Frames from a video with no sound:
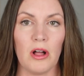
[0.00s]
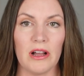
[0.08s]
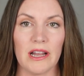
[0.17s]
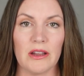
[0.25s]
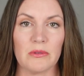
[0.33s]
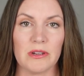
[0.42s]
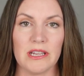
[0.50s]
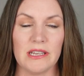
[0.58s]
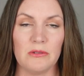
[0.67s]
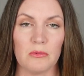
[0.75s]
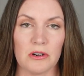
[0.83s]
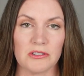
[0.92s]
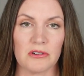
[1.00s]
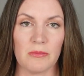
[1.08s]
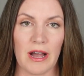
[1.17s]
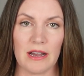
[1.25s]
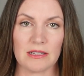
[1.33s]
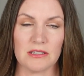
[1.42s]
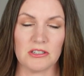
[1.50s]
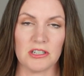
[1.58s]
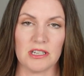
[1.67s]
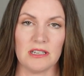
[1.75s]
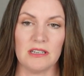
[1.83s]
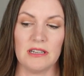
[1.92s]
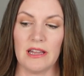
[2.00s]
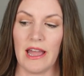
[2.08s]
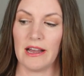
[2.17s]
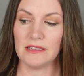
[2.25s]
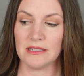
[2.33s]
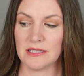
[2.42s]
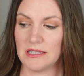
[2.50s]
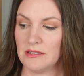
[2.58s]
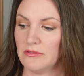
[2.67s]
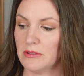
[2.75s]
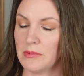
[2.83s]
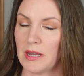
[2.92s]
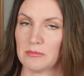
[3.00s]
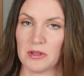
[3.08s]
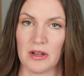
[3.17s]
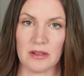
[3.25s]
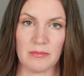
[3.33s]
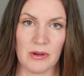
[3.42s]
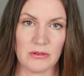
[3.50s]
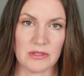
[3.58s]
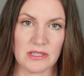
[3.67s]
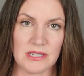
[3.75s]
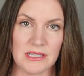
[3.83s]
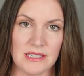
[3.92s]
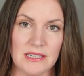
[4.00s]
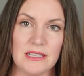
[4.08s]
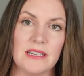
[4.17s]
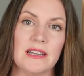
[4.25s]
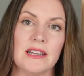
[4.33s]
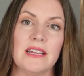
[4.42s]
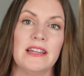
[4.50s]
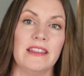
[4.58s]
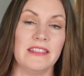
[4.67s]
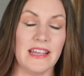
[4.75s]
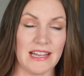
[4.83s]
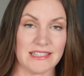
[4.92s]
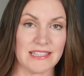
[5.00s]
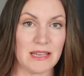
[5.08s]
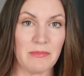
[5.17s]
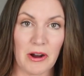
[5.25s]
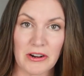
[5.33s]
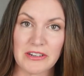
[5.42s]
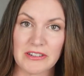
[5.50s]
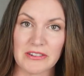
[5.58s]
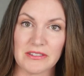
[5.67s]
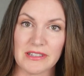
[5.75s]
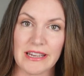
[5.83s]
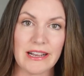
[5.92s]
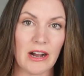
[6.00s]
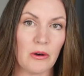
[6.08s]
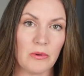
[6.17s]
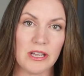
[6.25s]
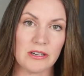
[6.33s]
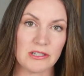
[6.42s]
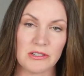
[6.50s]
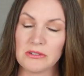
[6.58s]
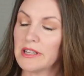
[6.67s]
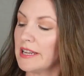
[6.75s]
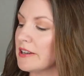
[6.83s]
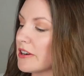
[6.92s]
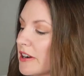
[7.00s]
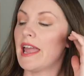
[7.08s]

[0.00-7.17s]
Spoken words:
blog I read, Wardrobe Oxygen, Allison from that blog posted that same article like a week or two later.